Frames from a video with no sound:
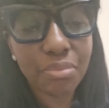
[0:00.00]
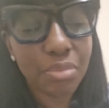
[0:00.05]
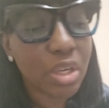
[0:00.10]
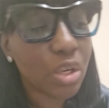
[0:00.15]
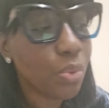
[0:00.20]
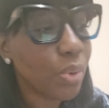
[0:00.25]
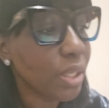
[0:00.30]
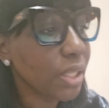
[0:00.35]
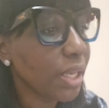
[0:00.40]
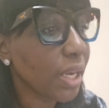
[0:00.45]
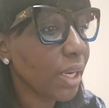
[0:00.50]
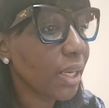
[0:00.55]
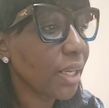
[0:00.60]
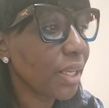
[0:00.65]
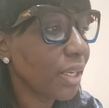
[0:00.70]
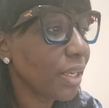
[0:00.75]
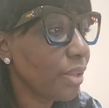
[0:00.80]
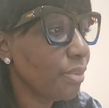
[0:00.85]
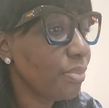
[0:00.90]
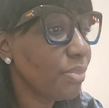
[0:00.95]
me when I
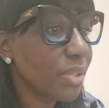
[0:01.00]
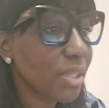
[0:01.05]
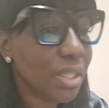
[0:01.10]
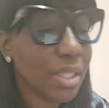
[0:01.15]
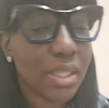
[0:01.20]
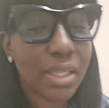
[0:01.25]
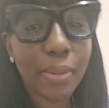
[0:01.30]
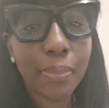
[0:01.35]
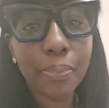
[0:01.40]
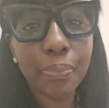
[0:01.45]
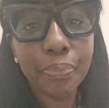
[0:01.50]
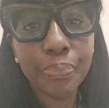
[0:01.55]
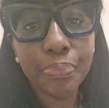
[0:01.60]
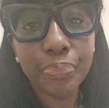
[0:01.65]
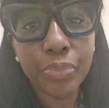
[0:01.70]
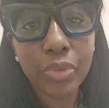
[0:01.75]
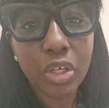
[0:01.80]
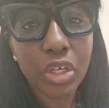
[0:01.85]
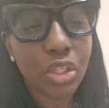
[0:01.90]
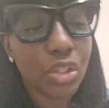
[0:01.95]
glimpse
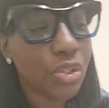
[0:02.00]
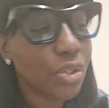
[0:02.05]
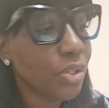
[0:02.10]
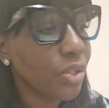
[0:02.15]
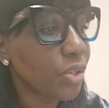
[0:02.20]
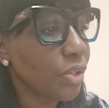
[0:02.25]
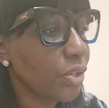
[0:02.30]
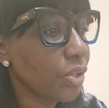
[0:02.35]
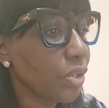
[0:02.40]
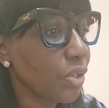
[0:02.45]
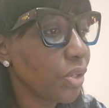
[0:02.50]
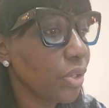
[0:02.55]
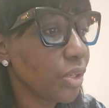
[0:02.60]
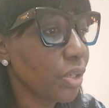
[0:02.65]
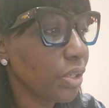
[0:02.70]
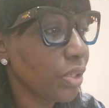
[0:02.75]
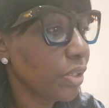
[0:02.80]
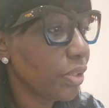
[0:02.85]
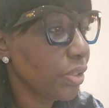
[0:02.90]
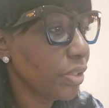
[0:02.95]
to
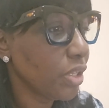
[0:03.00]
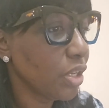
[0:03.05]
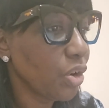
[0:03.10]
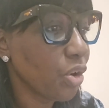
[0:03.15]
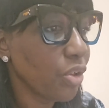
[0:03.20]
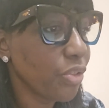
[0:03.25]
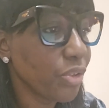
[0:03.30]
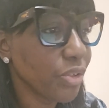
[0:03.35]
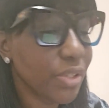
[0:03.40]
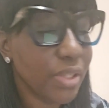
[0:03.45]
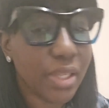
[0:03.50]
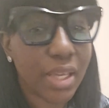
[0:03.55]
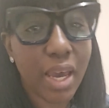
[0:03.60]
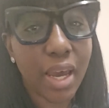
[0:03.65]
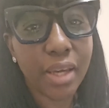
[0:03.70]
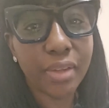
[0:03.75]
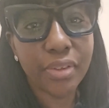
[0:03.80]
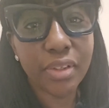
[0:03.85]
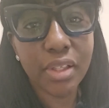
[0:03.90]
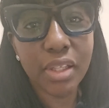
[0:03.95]
the other
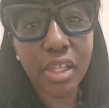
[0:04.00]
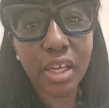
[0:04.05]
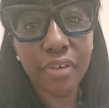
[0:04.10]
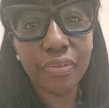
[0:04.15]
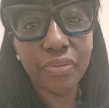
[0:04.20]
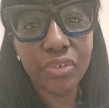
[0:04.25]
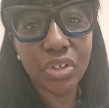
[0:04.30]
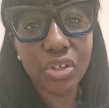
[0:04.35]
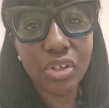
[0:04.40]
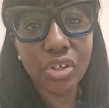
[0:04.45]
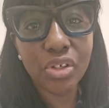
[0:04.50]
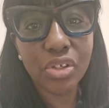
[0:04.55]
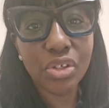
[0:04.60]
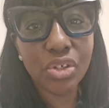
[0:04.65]
side, the left,